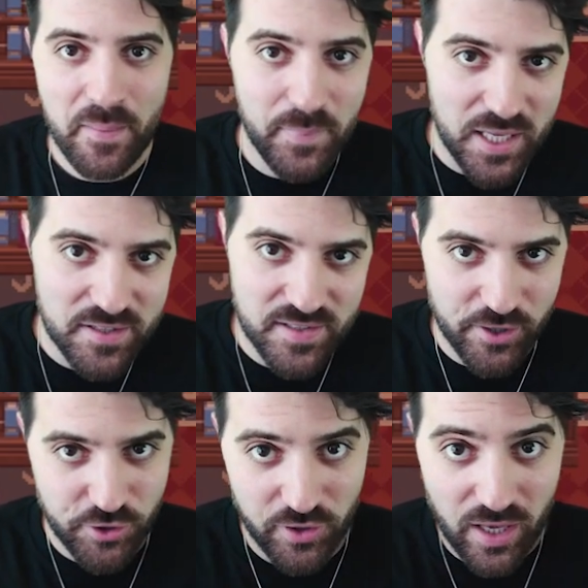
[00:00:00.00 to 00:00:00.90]
means
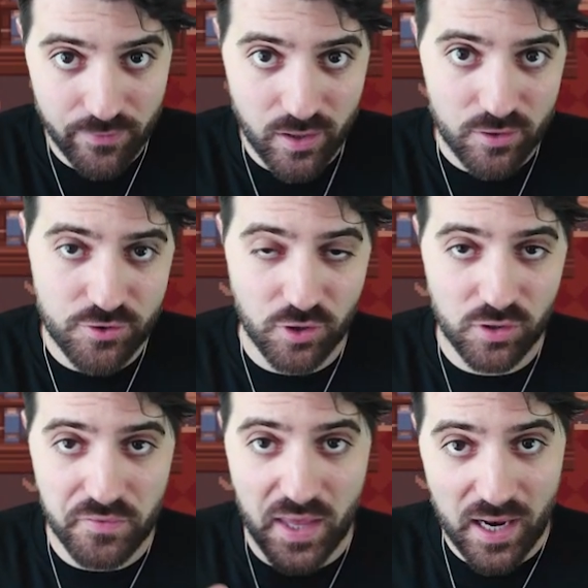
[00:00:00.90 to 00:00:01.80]
that you're giving control
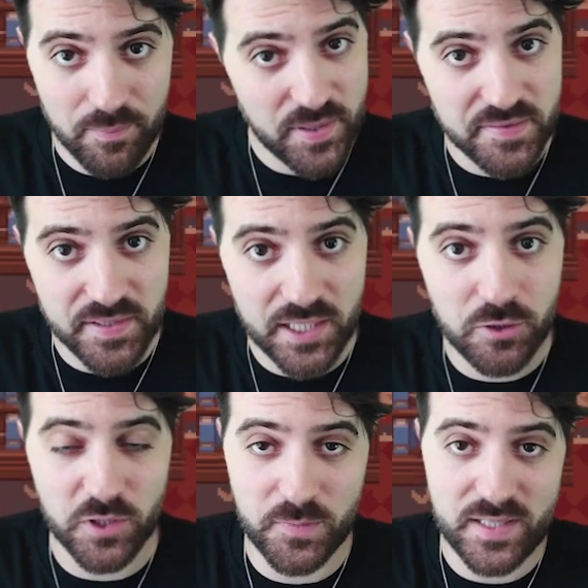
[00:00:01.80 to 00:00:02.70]
of that NPC
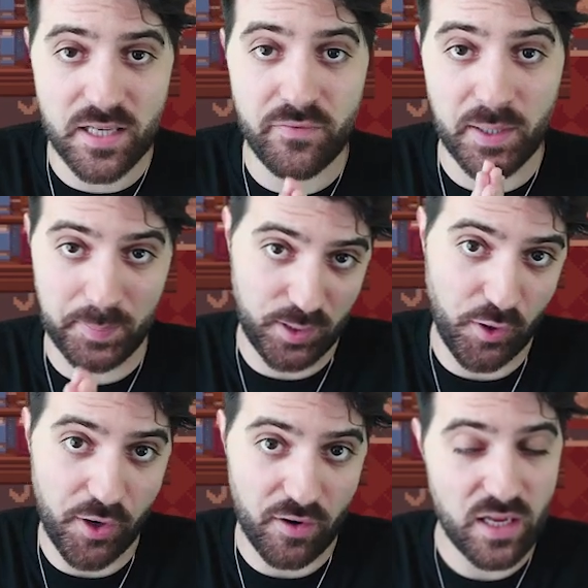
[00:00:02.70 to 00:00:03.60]
to a specific
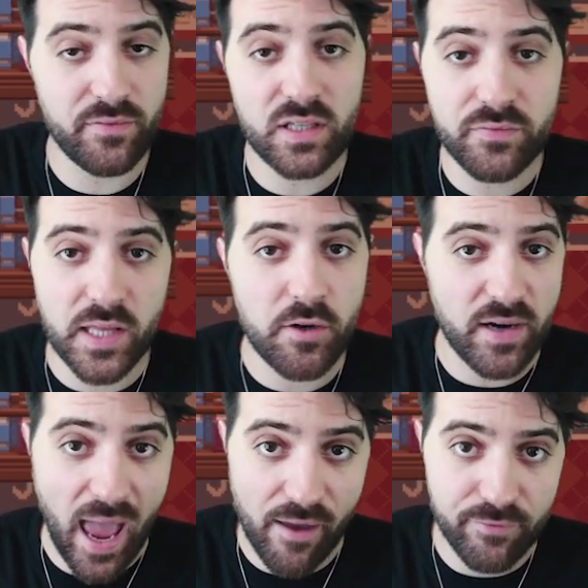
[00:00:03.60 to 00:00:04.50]
player, even if they don't
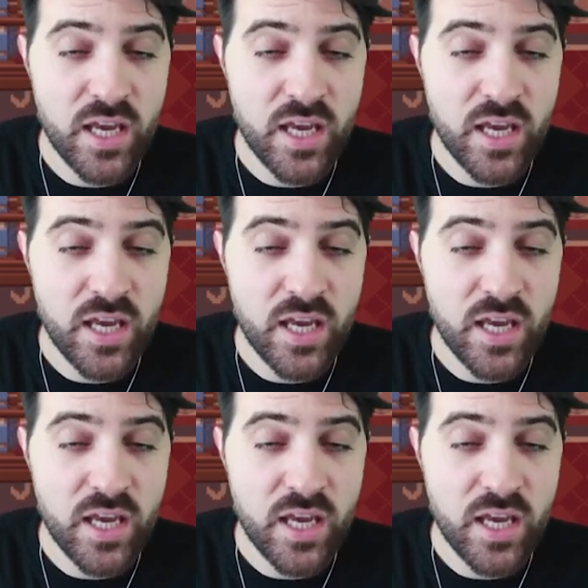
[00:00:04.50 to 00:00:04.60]
have